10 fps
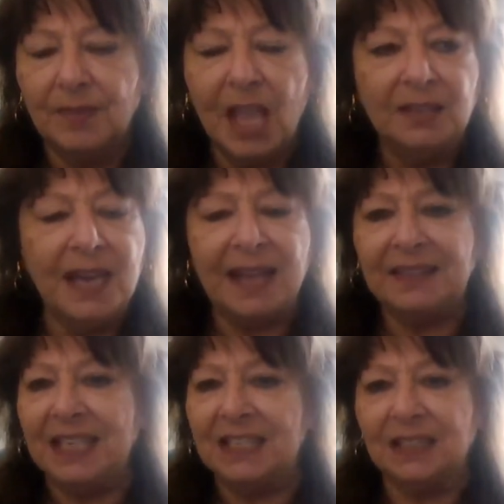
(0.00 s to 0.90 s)
Not
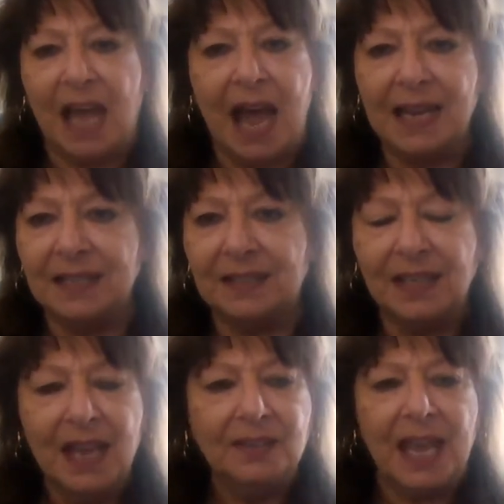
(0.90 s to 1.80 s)
these lies
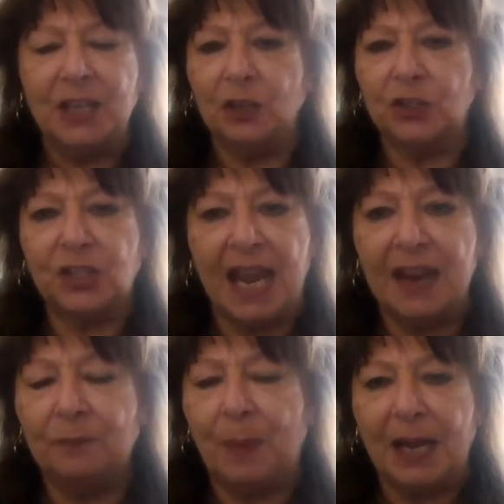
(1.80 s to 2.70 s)
that you're
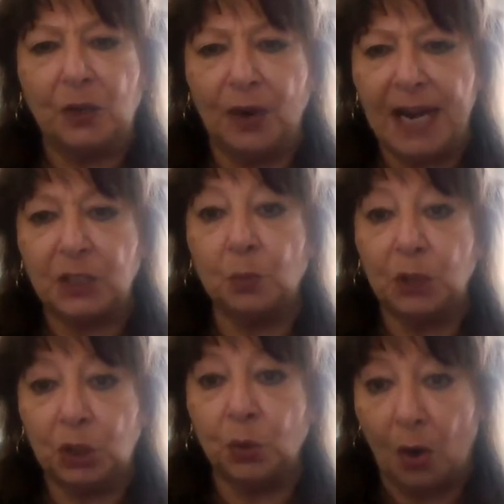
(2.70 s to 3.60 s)
saved by grace,
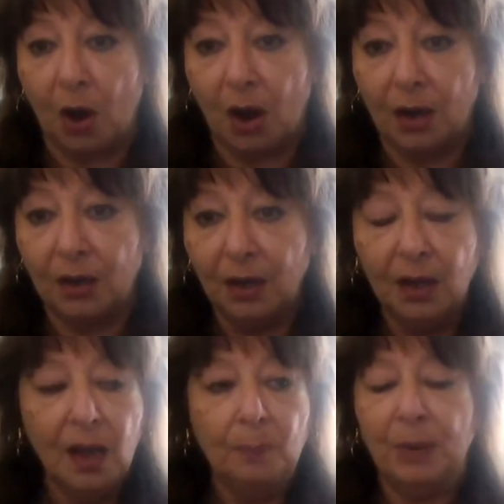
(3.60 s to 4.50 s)
which you are,
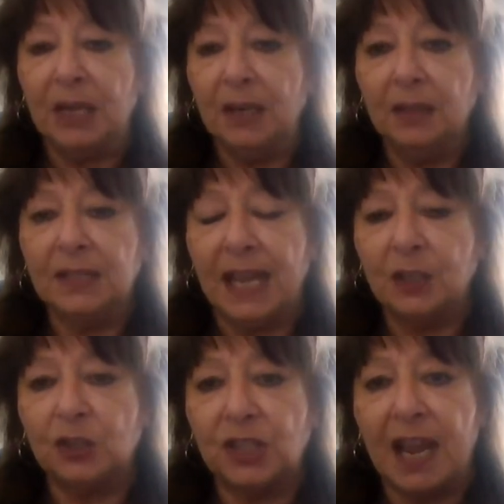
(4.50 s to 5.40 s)
but that
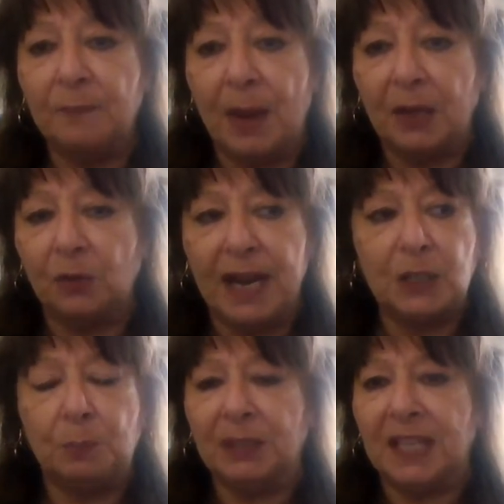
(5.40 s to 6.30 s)
you're saved by
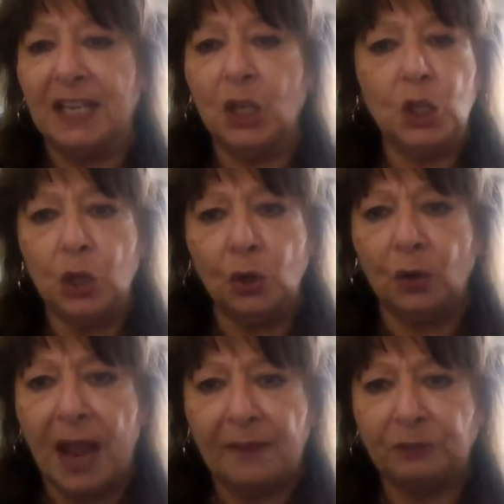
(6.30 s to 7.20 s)
grace, but then you
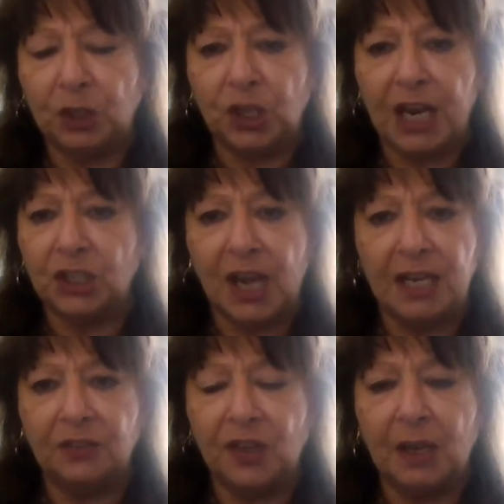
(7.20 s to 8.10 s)
don't have to change
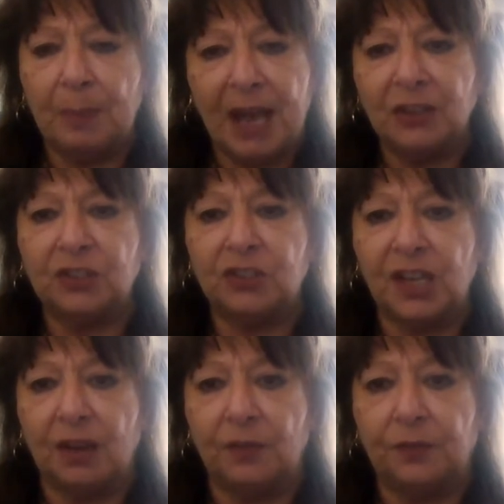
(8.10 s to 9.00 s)
anything about
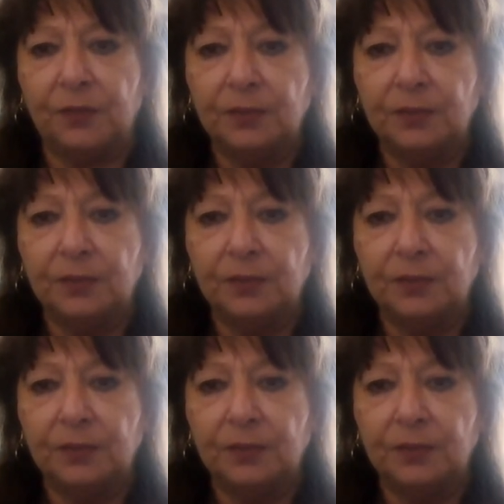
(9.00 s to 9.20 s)
yourself.